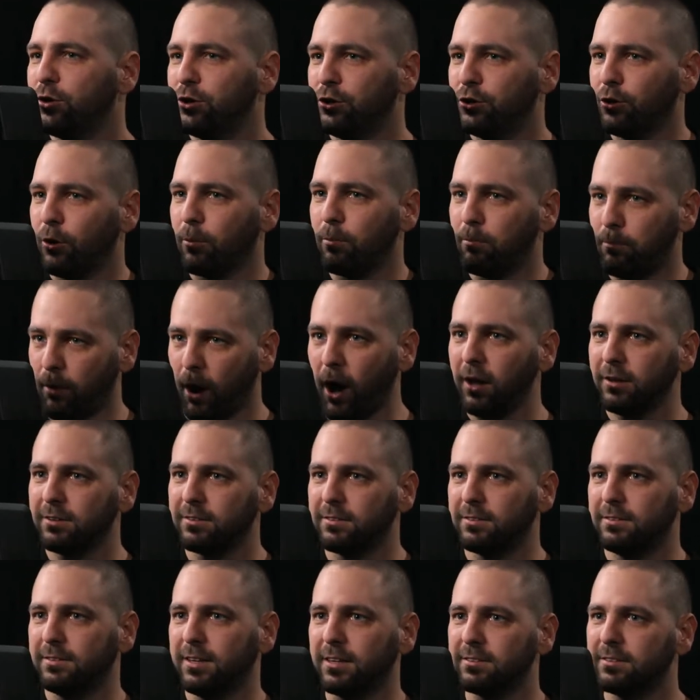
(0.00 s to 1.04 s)
Your
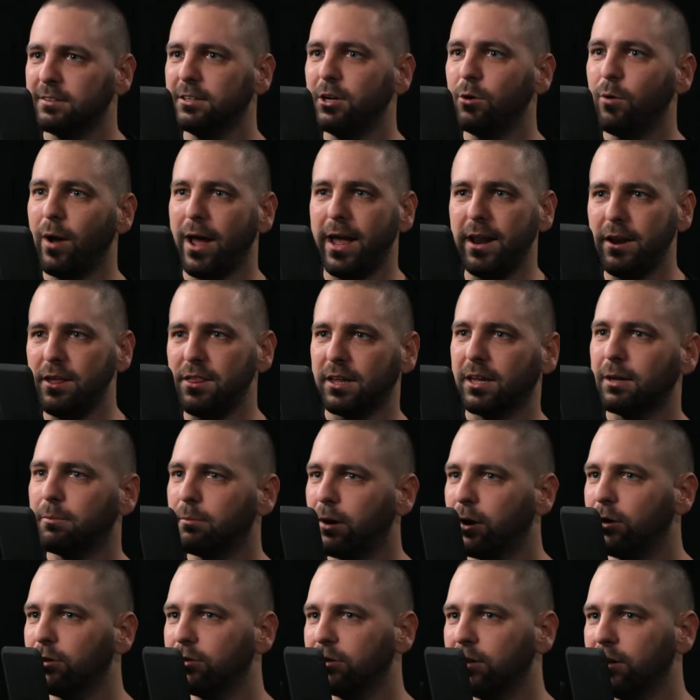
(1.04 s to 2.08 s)
boss doesn't know anything
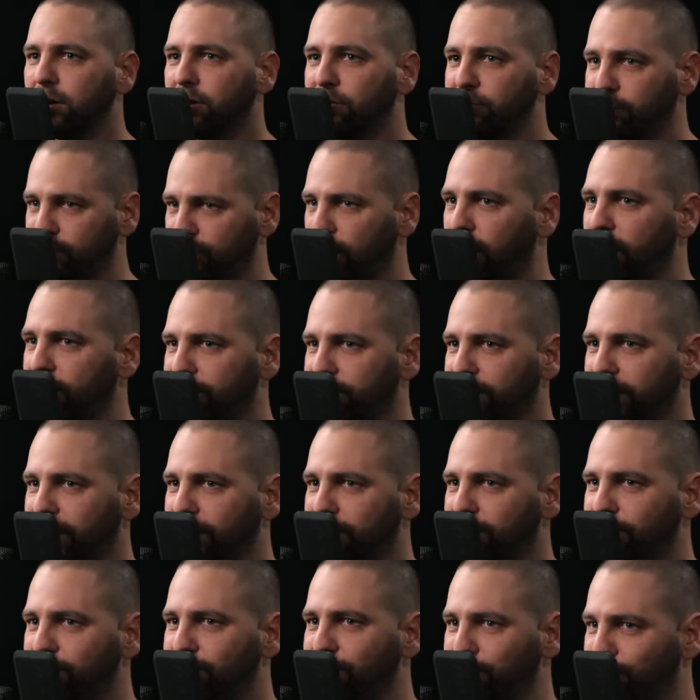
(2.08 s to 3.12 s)
about
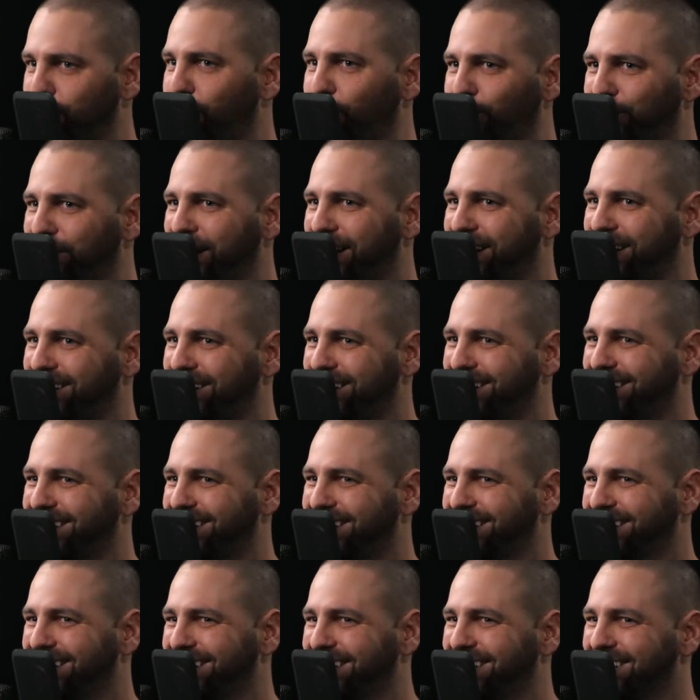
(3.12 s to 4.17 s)
photography for the whole day.
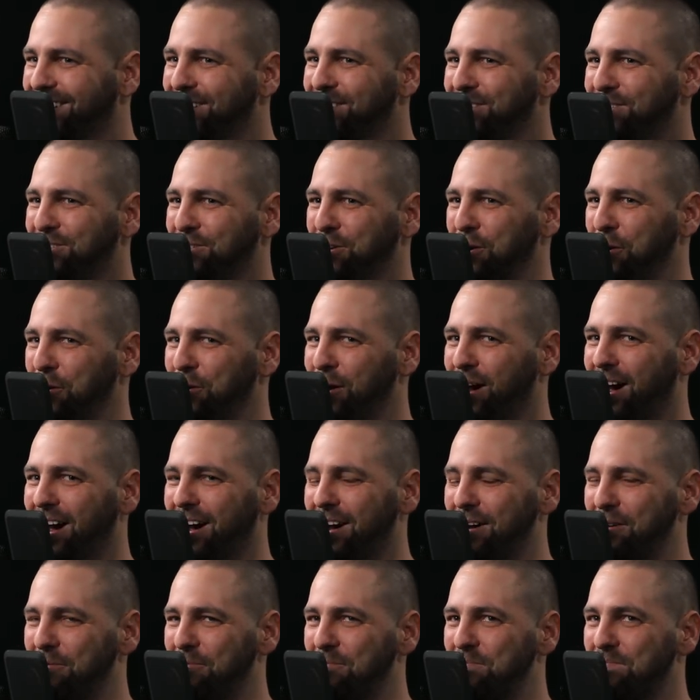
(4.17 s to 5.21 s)
Yeah. So
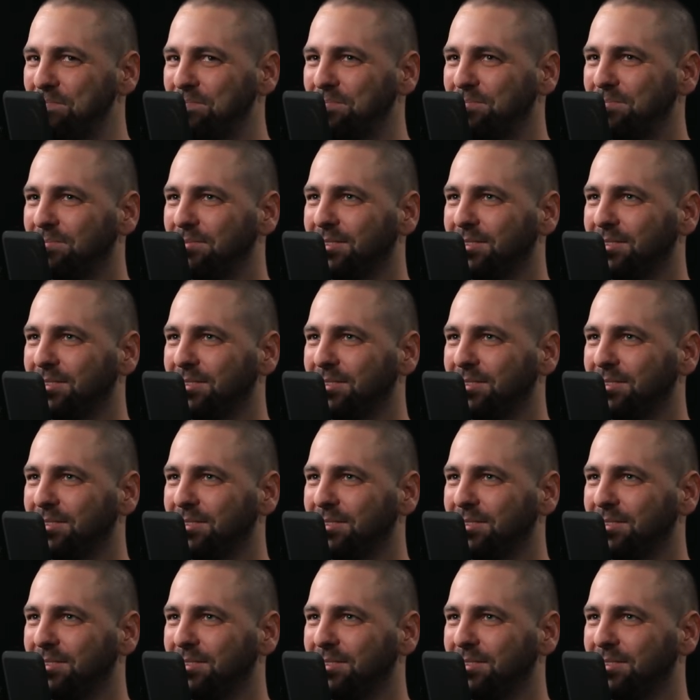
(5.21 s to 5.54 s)
um,